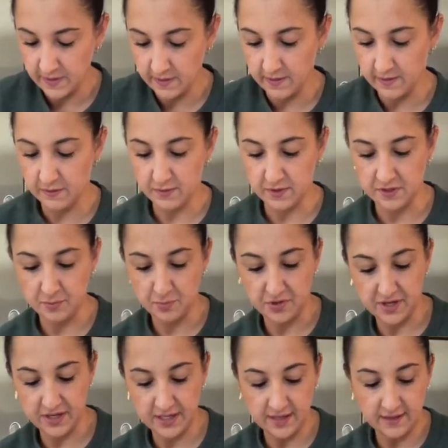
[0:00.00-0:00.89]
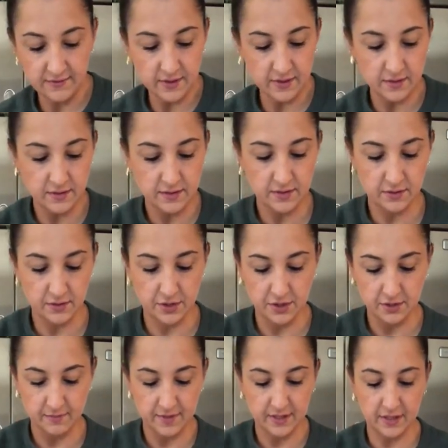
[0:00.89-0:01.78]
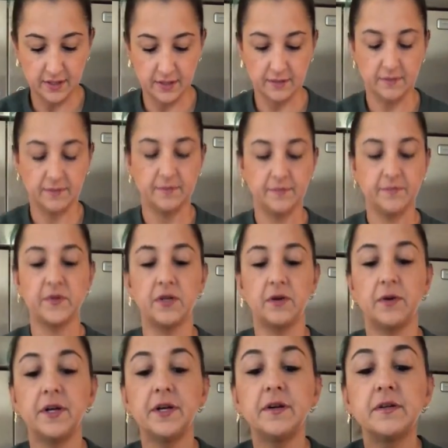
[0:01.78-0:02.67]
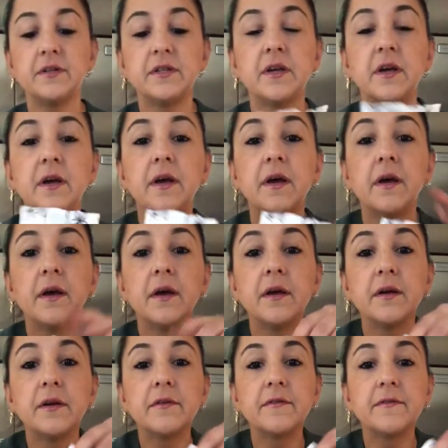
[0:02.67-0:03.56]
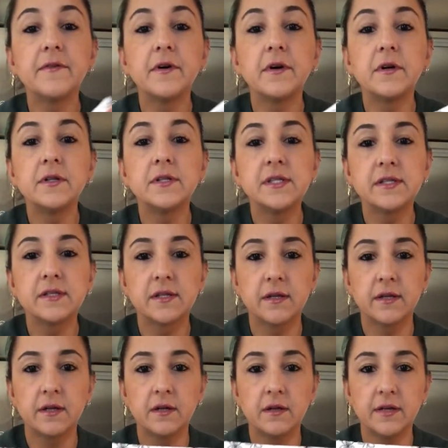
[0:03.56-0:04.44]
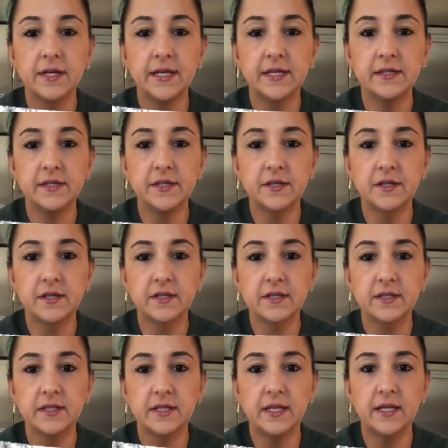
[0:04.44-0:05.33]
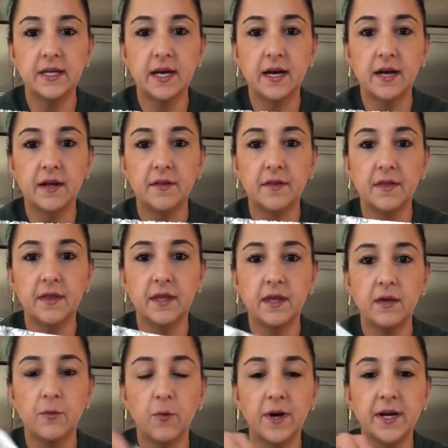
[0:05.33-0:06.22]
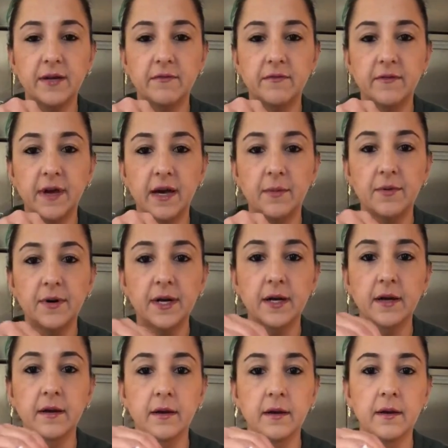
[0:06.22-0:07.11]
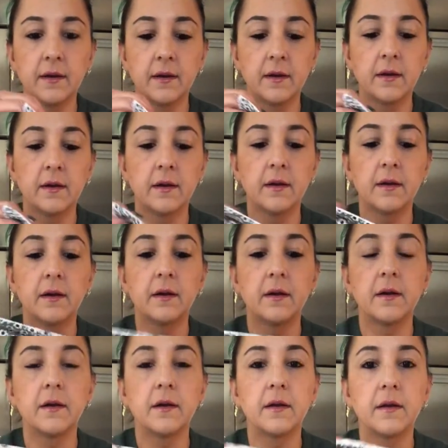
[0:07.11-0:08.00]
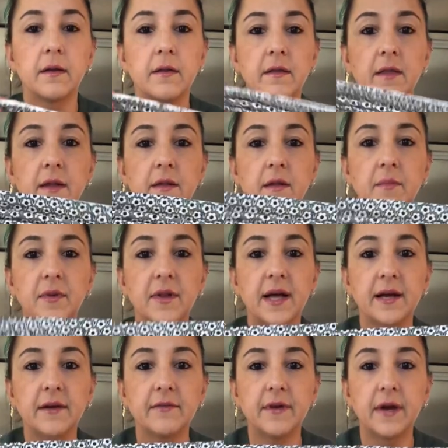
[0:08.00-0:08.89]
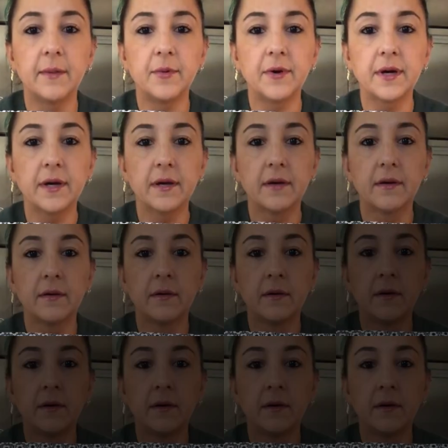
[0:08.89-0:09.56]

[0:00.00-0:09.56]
This one's pretty even, so it should be good. So here's your folds. It's a little easier to see on the white fabric than the black fabric.